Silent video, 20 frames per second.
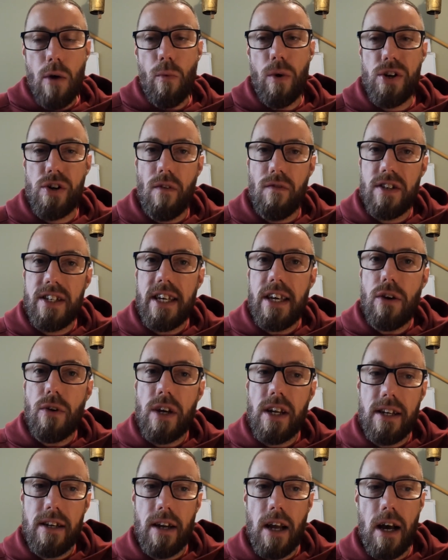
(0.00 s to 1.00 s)
which obviously you
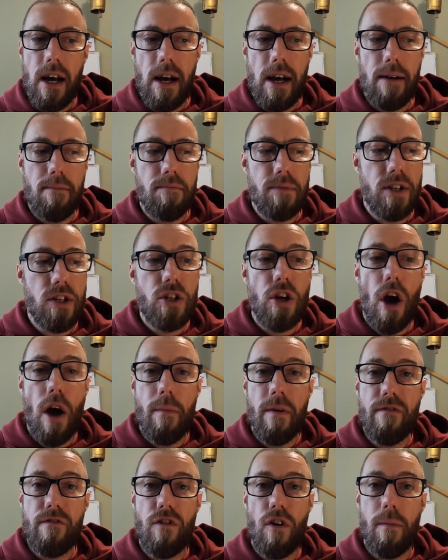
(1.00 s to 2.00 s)
can
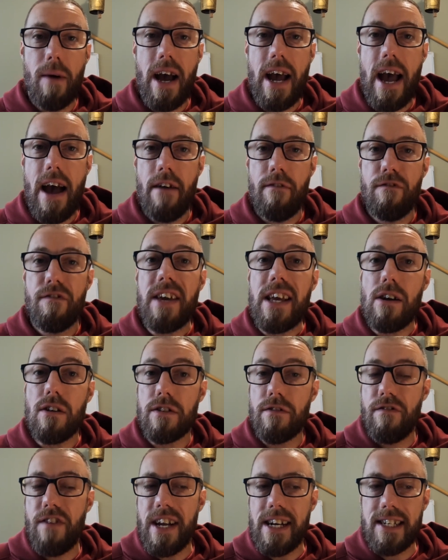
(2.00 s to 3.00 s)
determine from a
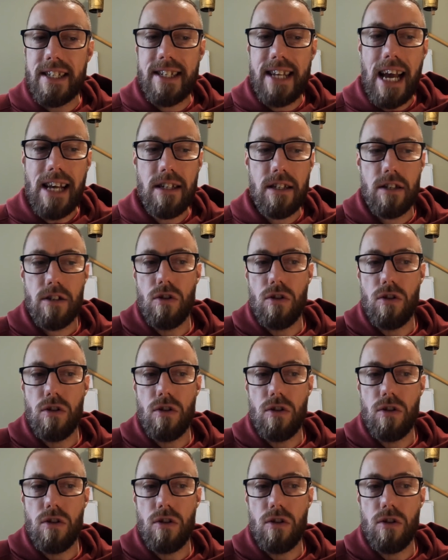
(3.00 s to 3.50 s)
field fitness test.